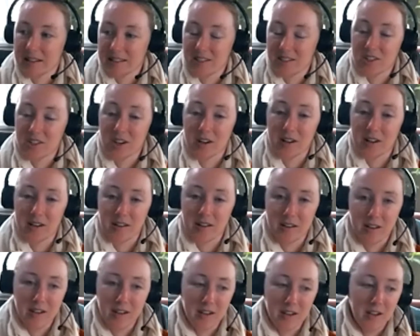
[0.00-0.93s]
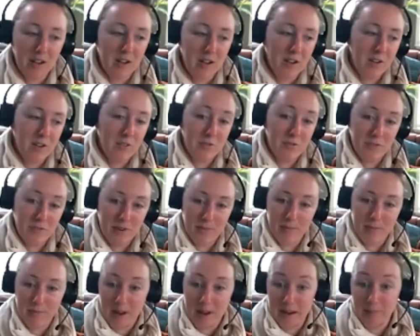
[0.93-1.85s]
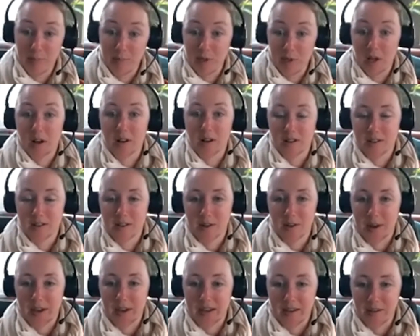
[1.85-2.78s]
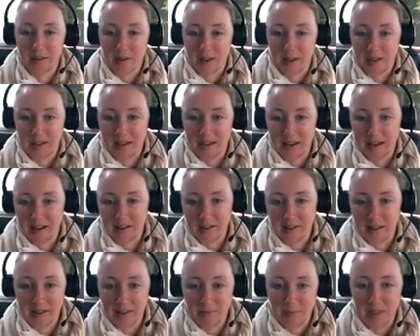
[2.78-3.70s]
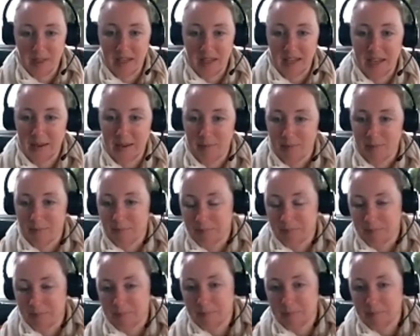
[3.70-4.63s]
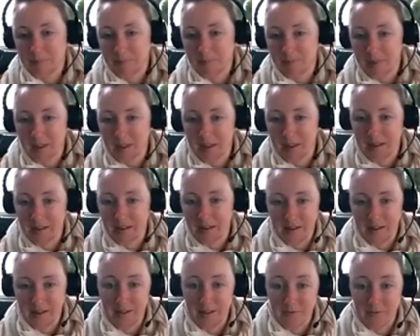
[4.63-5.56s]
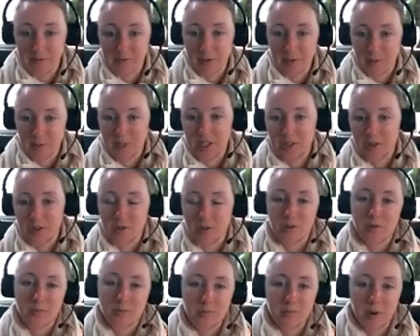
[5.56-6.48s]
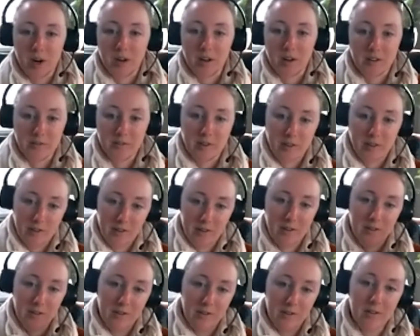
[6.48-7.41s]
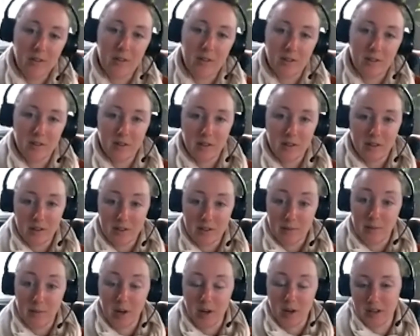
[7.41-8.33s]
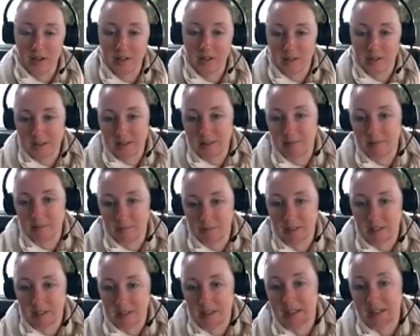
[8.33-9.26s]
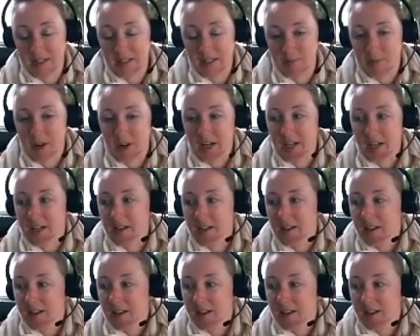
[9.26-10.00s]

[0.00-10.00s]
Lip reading: started from my blog. So I kind of like became an influential part of the market, this niche market.